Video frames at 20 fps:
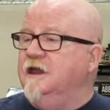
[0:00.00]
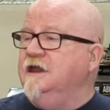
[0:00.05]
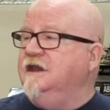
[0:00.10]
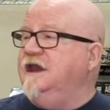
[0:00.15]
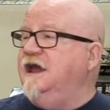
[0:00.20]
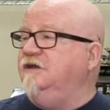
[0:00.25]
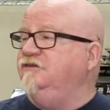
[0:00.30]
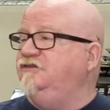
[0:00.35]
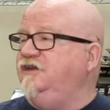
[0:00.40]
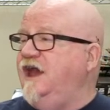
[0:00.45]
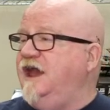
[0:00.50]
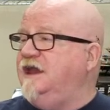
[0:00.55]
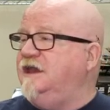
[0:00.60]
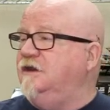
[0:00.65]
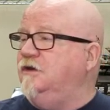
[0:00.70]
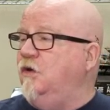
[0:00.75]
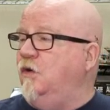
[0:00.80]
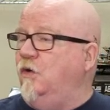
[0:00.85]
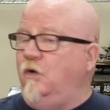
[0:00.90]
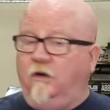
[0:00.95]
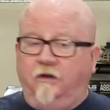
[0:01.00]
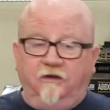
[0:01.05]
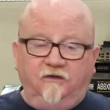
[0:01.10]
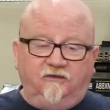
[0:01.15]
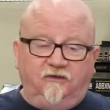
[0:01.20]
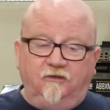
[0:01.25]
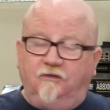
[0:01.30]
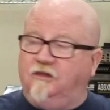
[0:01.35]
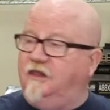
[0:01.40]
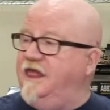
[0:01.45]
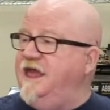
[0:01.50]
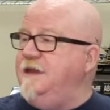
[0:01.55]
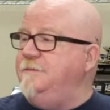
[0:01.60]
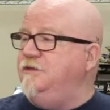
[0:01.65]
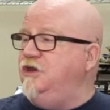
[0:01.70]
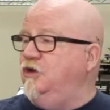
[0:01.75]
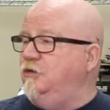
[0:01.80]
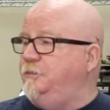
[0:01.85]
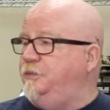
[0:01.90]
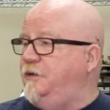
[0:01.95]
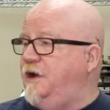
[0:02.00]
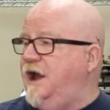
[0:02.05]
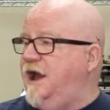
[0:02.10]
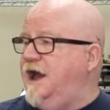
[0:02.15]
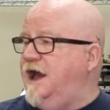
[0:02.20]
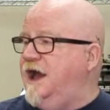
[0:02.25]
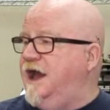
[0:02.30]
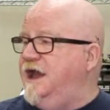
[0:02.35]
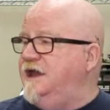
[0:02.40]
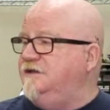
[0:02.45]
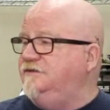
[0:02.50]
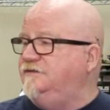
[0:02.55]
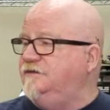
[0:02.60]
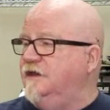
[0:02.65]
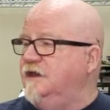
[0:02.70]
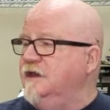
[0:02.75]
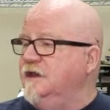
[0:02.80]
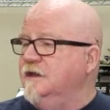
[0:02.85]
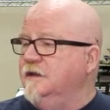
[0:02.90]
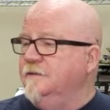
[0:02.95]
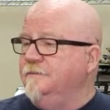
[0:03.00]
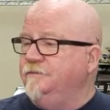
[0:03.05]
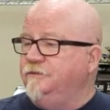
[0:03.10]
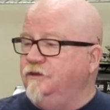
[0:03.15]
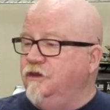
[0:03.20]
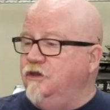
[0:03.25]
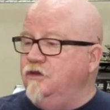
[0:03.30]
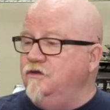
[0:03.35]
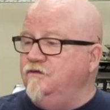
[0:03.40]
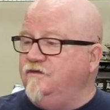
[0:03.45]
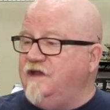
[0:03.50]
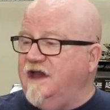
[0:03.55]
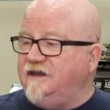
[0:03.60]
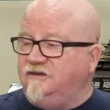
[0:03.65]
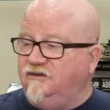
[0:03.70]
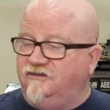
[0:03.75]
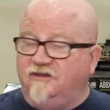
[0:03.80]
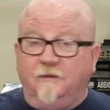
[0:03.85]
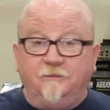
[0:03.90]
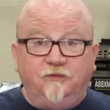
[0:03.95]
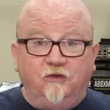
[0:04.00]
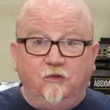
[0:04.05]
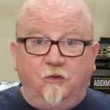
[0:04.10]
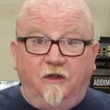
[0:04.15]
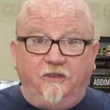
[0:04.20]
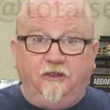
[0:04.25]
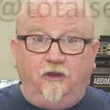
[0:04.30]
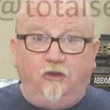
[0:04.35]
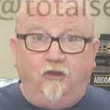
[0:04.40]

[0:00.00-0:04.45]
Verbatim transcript: Now, Jack, in order to claim your prize, you've got to jump through one little